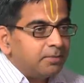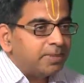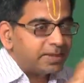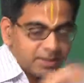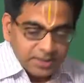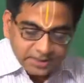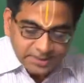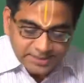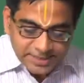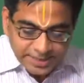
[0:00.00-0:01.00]
but
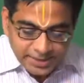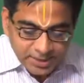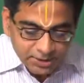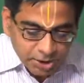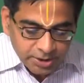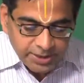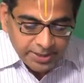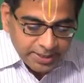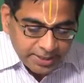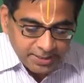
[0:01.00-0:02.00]
the signing authority,
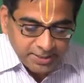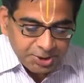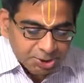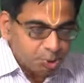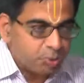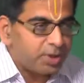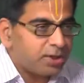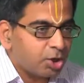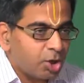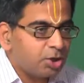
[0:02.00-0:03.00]
right, the
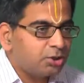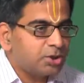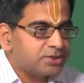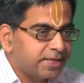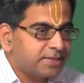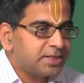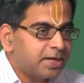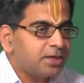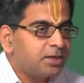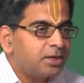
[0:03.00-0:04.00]
issuer, all those things
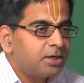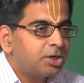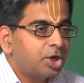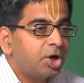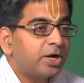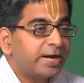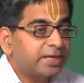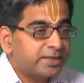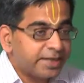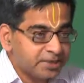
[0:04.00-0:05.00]
are
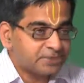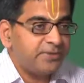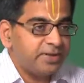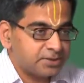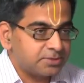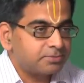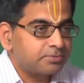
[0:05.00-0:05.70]
non-recognized fields,